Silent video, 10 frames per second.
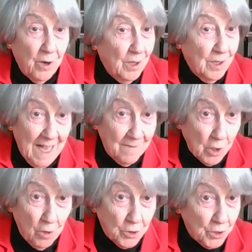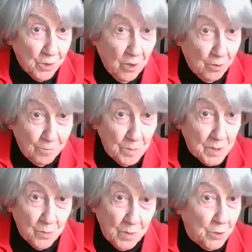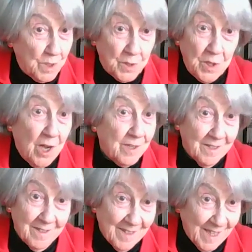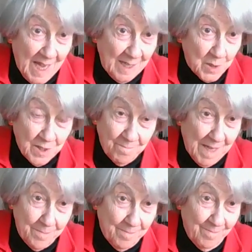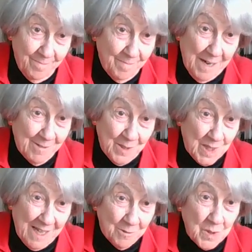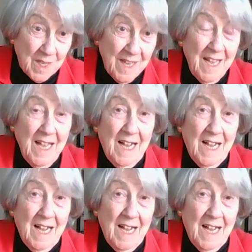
We all have kosher homes, which was not the case in my parents' house.